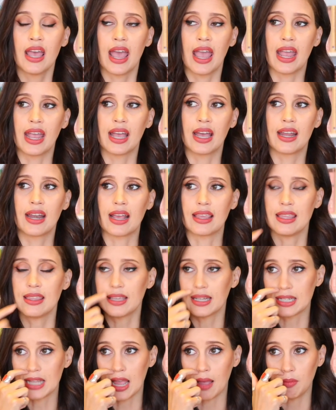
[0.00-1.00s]
and I think
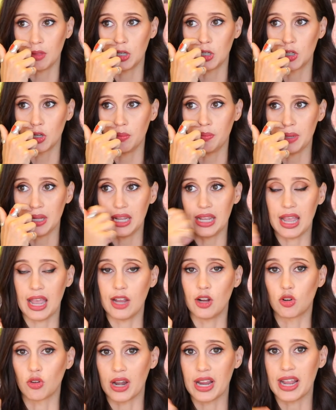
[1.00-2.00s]
that Tamlin could be
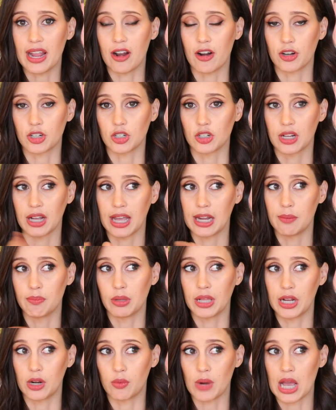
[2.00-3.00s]
a great character to kind of
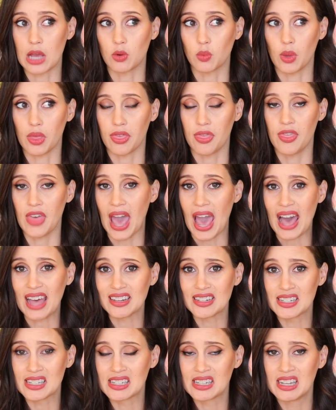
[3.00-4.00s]
play around with
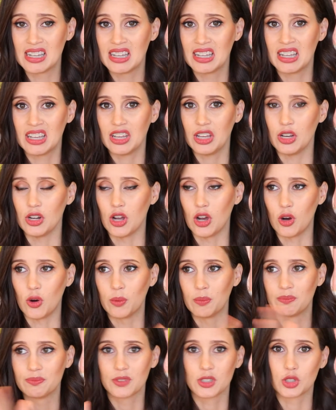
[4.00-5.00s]
that, you
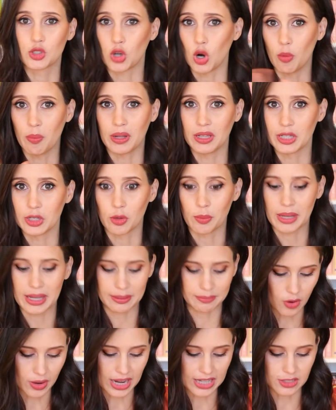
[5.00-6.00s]
know, trope a little
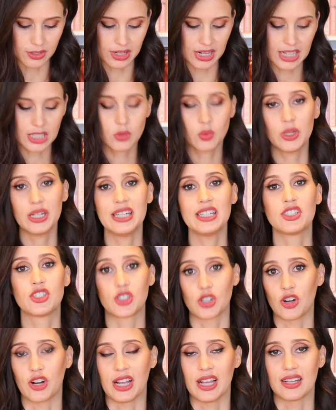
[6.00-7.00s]
bit. Okay, so the next one is
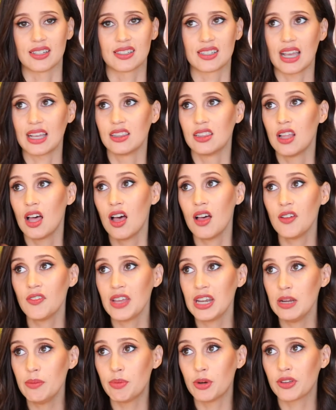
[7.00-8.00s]
circus. I love
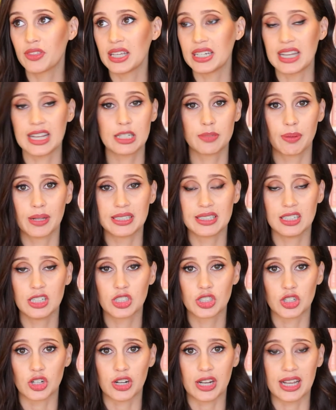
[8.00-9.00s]
any book that takes place in a
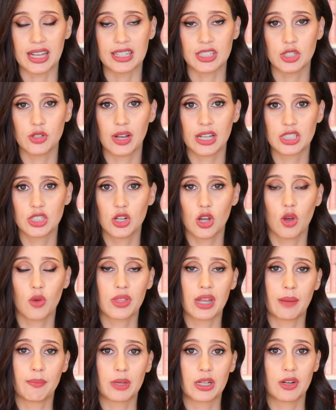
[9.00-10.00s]
circus. You guys know
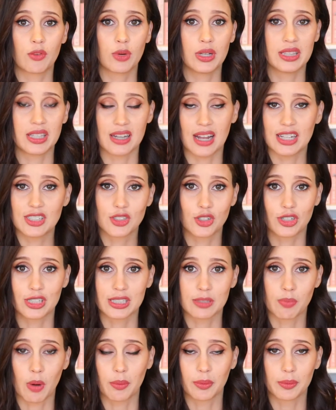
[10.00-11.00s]
that I'm gonna read The Night
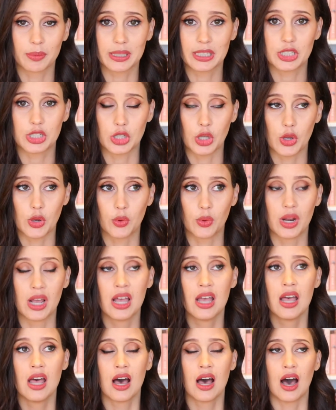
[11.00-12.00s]
Circus probably soon.
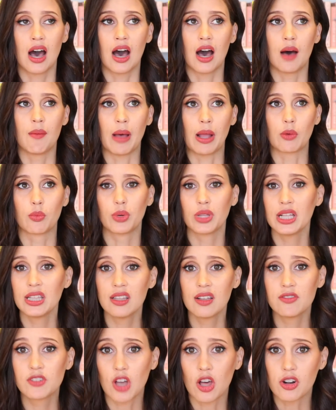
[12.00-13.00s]
Um, I really
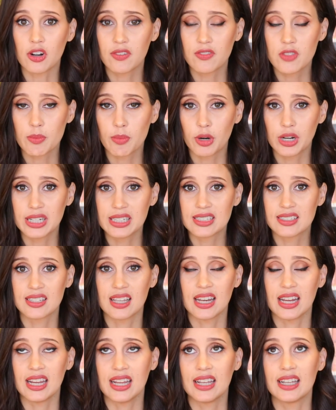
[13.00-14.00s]
love Daughter of the Burning
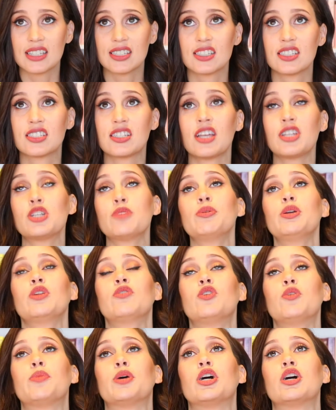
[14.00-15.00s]
City, such a
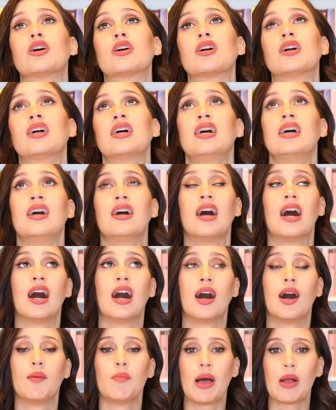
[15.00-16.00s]
beautiful book.
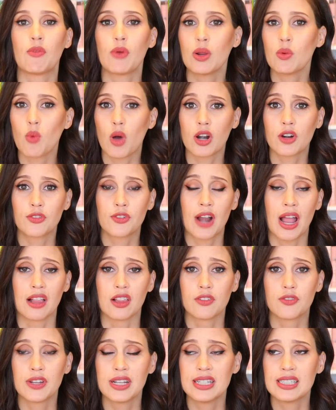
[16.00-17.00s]
Um, I read Water for
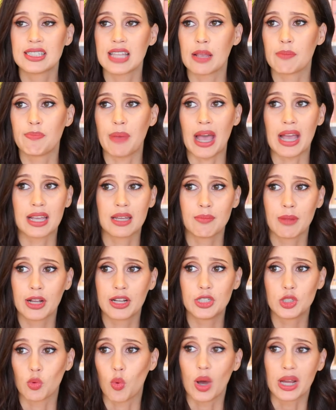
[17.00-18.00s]
Elephants like back in
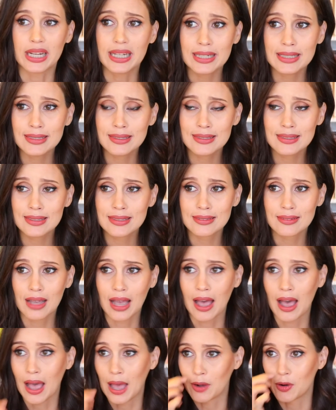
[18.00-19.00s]
my twenties.
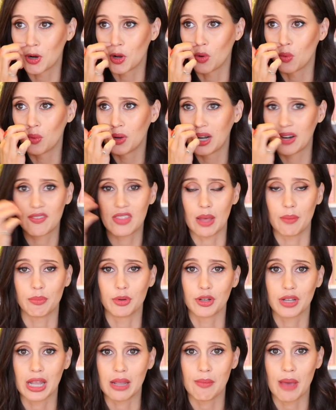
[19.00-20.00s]
I don't know, whenever that
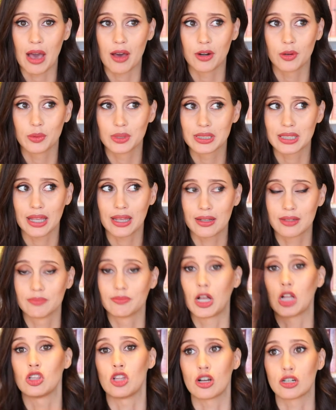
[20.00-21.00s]
book came out, it was like
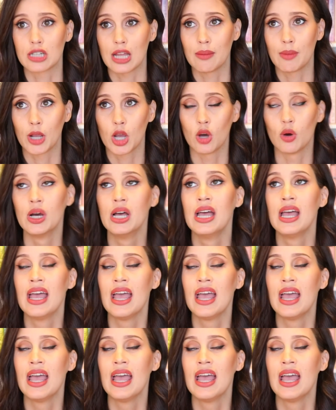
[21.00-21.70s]
a long time ago.